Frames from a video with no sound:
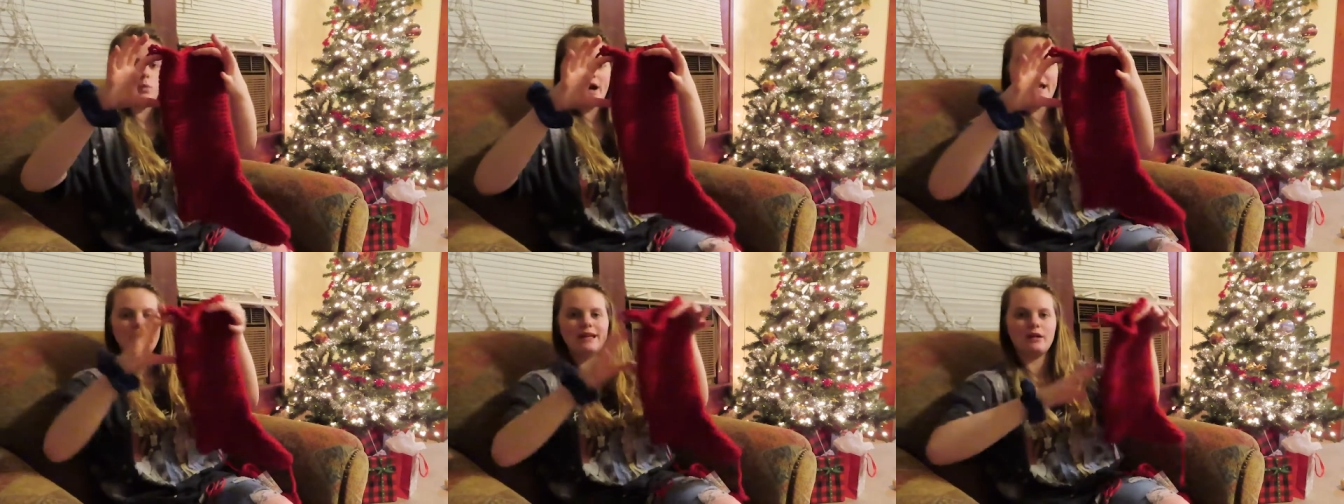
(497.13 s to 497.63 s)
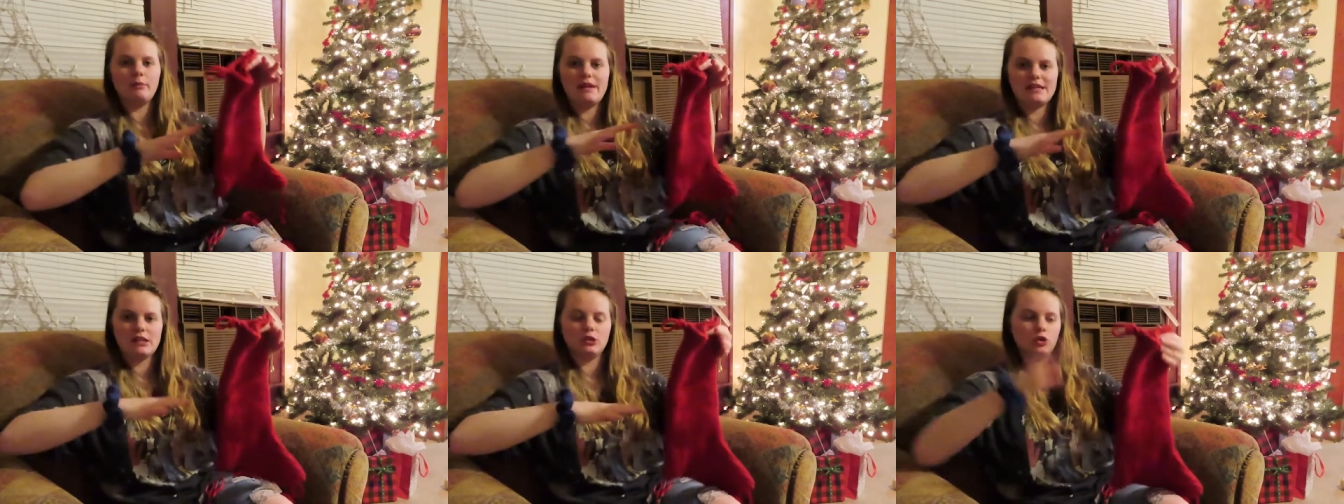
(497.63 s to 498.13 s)
white, it'll
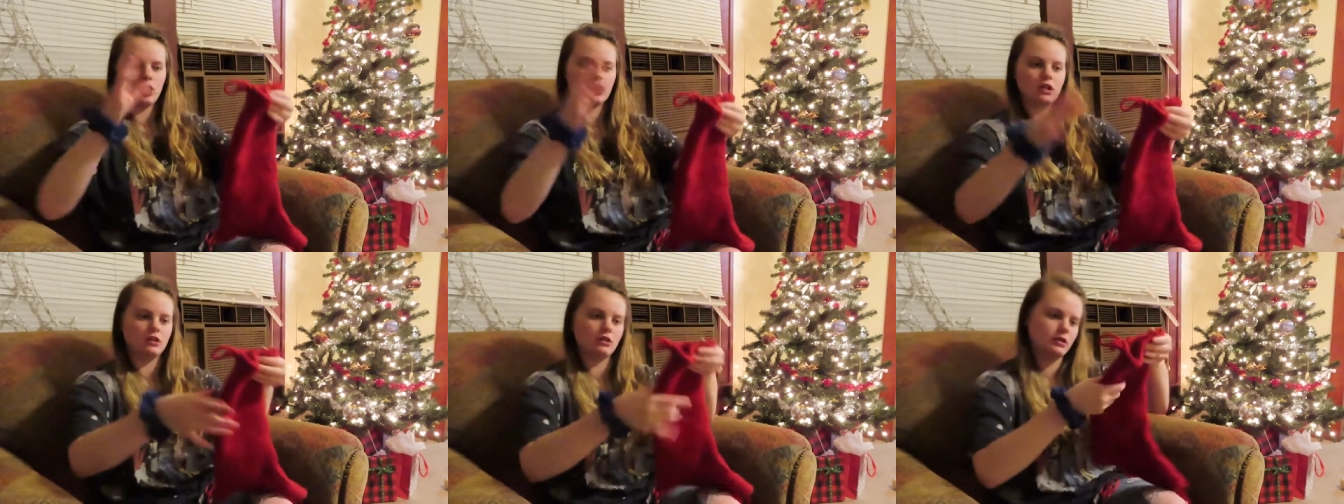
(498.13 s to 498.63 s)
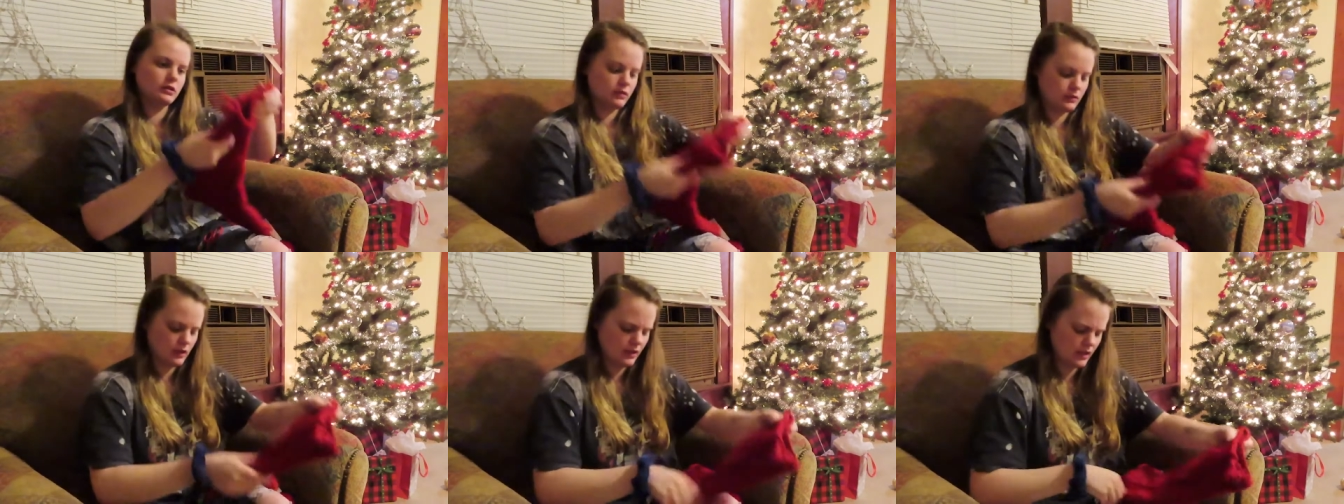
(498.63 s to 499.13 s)
make it look
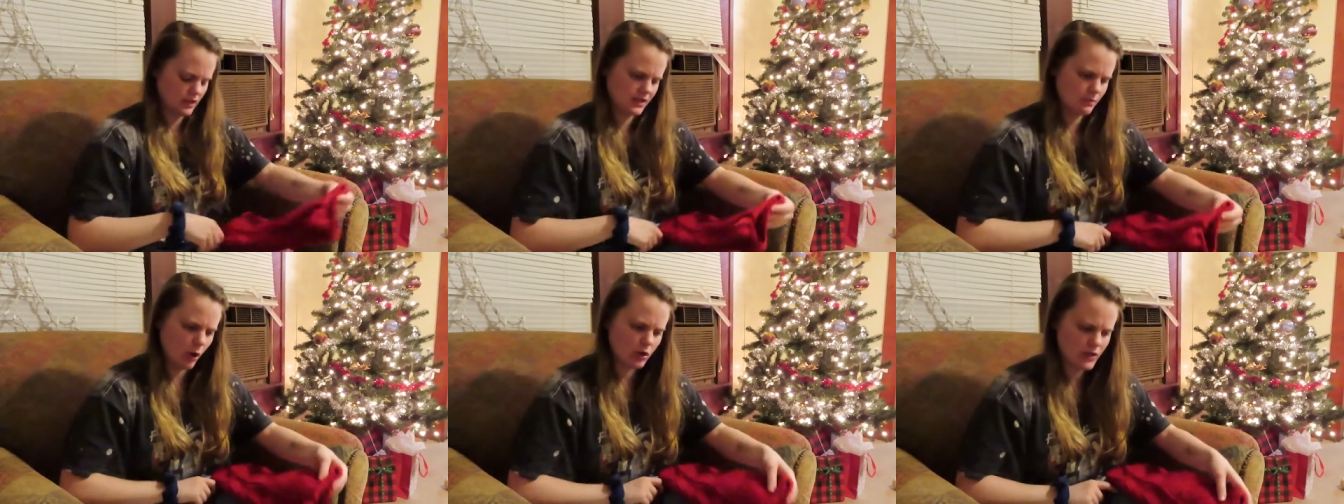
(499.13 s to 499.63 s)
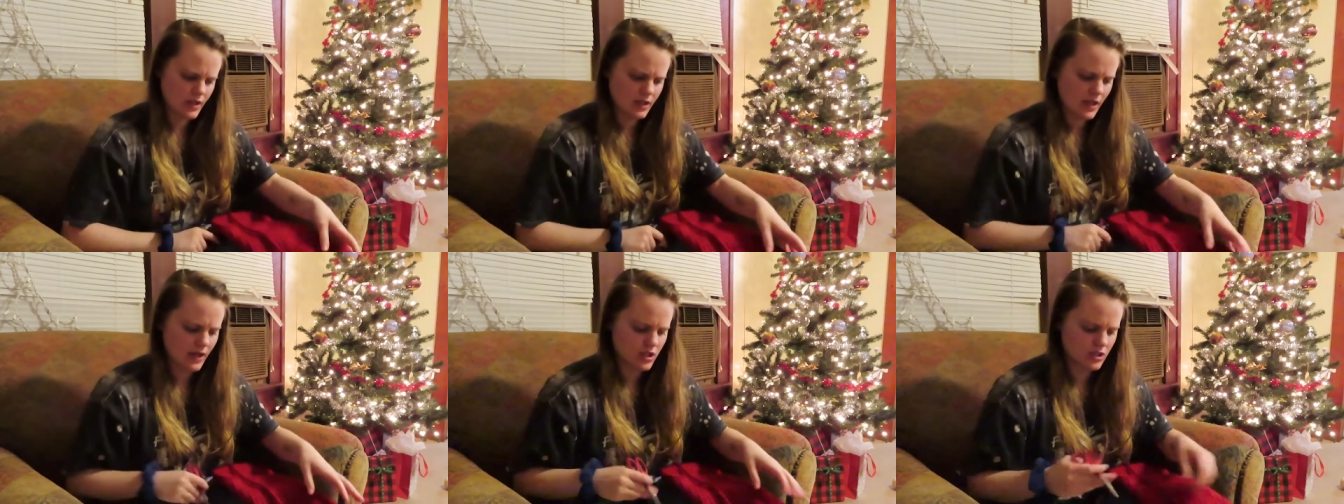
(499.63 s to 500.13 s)
smaller than
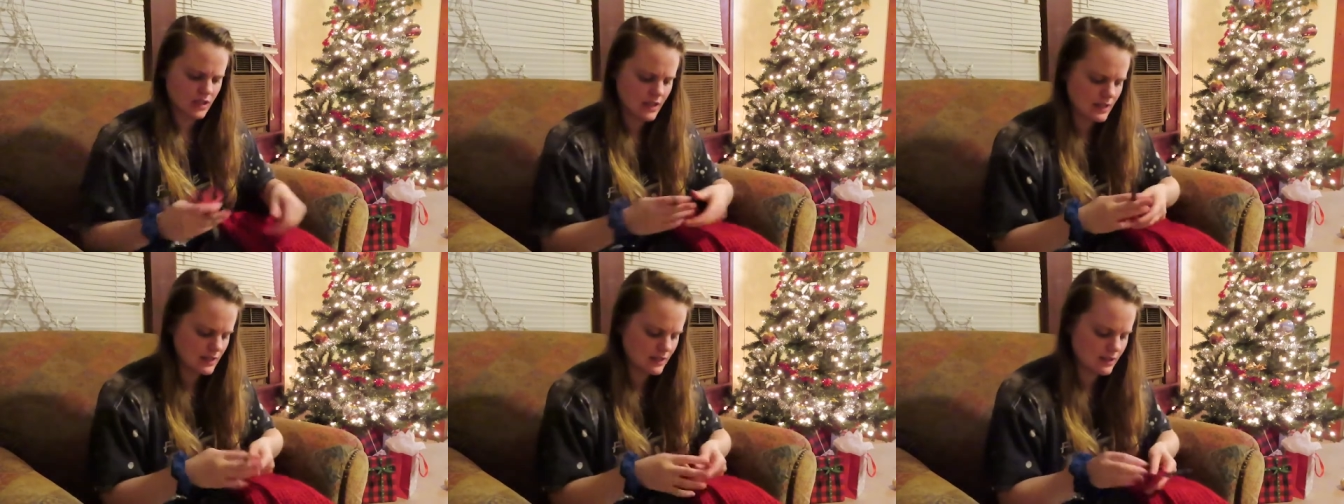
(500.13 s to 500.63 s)
it actually is.